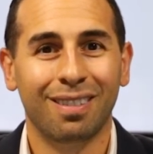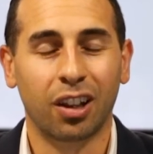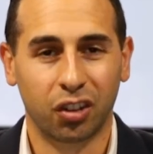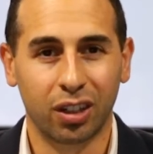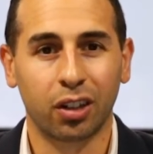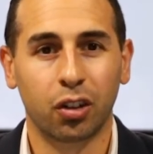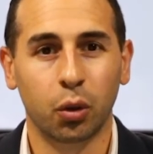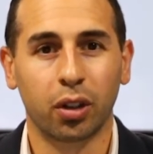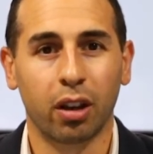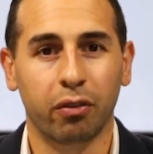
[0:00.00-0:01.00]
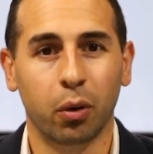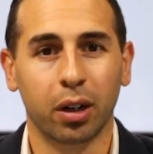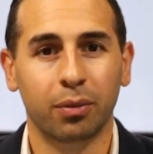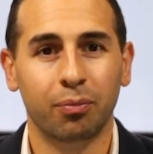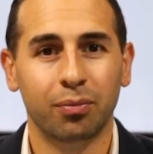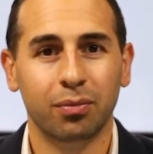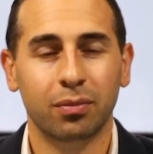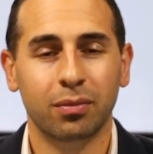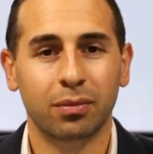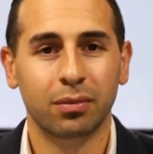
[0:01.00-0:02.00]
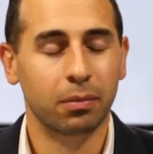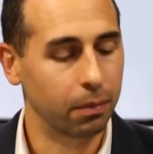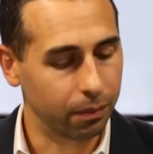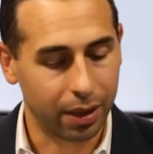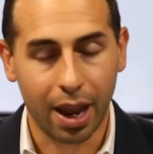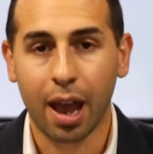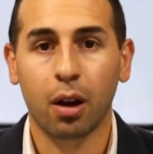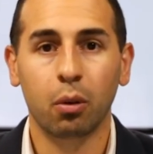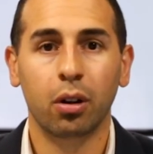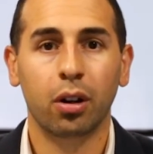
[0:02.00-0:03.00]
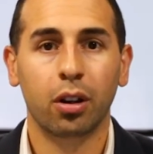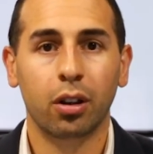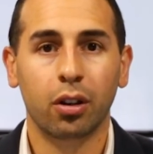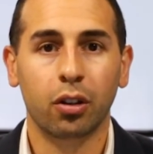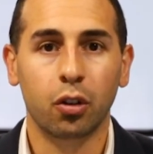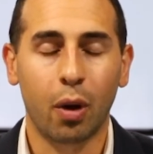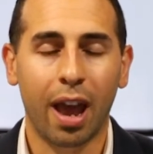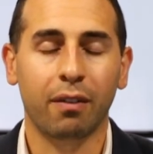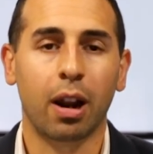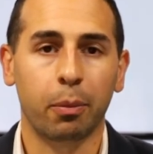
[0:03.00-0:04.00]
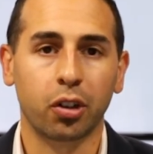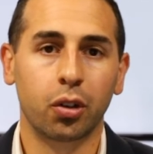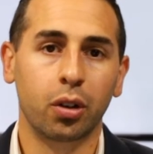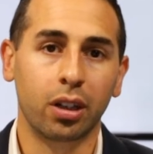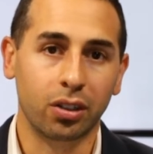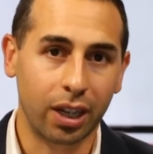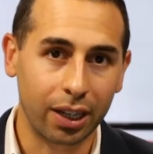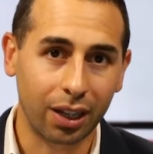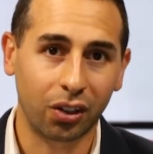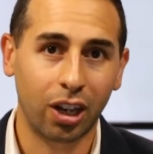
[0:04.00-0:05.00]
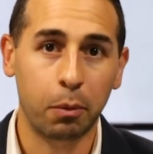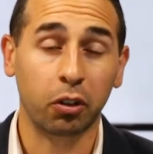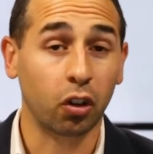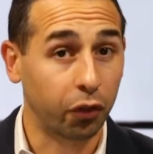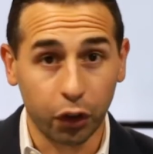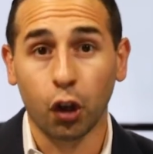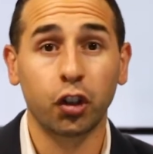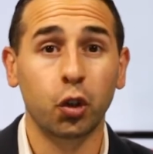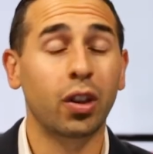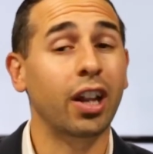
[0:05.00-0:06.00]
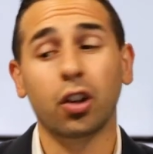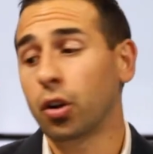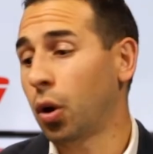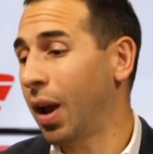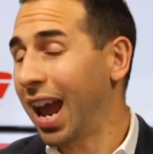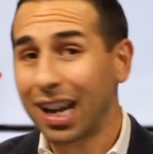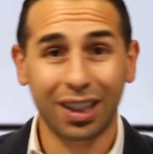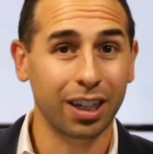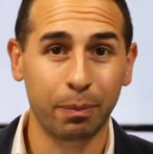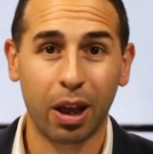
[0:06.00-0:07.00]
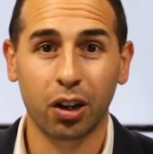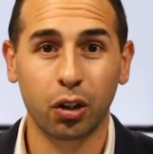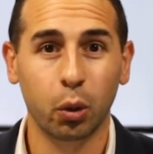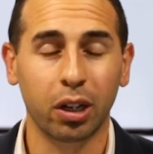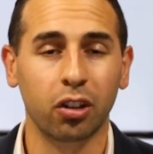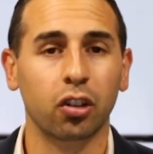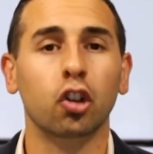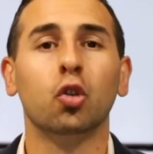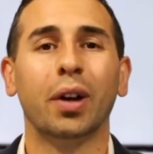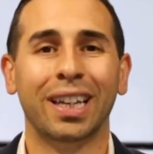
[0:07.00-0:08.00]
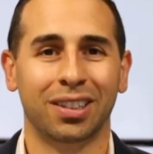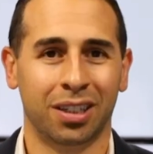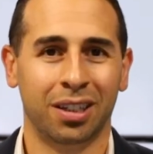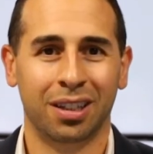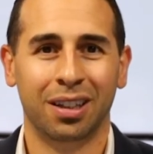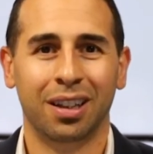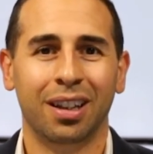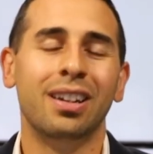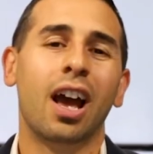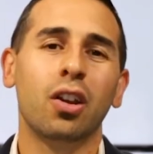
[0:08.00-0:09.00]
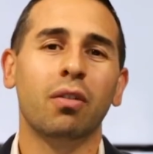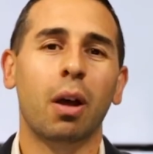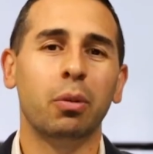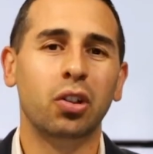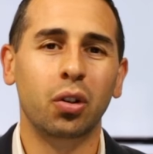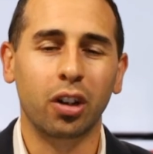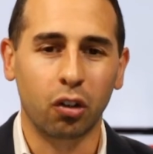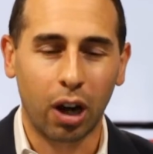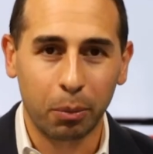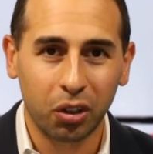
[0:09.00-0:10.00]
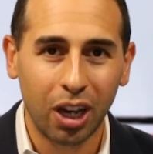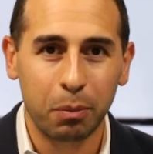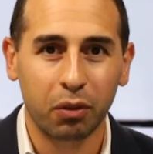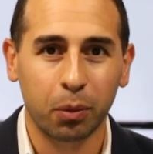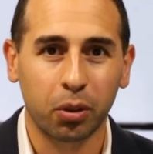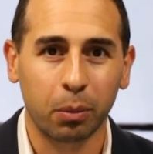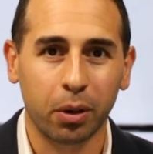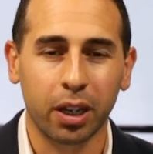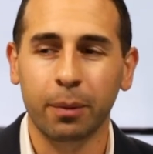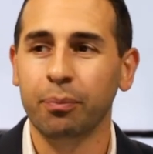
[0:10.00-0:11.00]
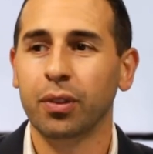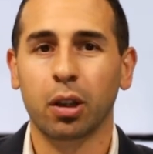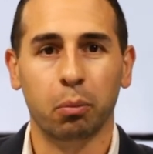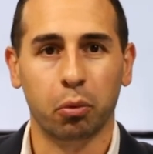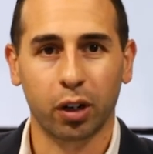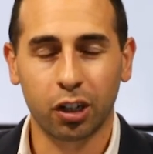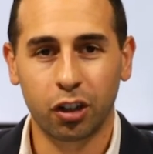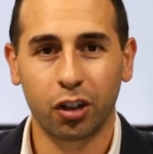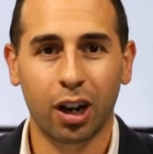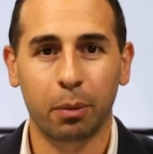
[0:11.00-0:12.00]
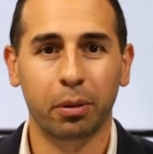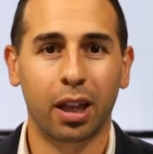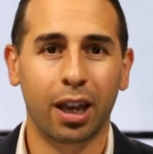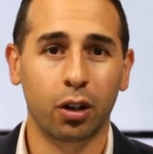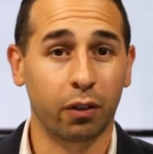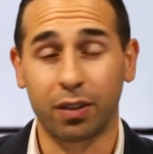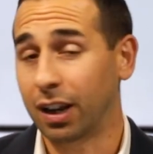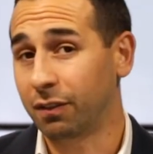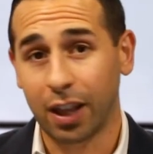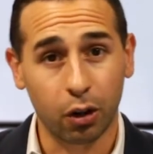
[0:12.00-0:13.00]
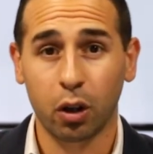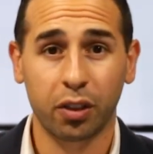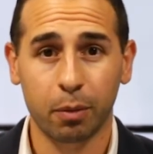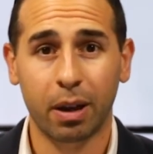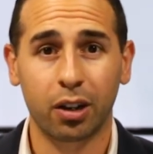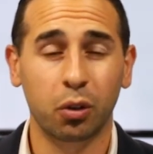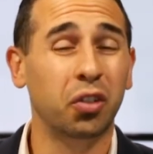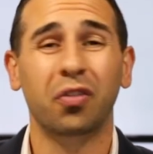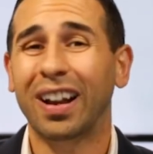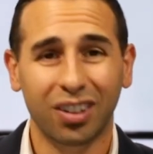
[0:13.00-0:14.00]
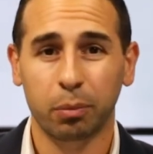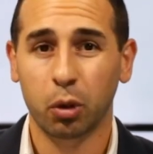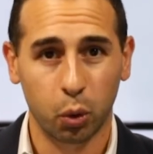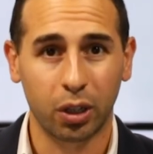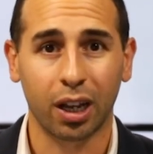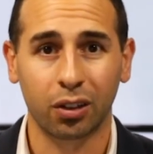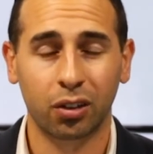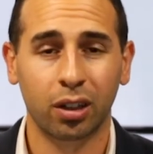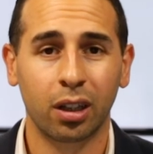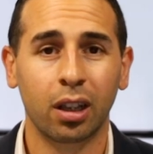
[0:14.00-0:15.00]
I'll see you next Tuesday at 4. Now you have an opportunity to take that statement. So for those of you that don't know anything about annuities, great. Now you have an opportunity to grab a statement from somebody, bring it to your upline, or if they don't know anything about annuities, find someone who does,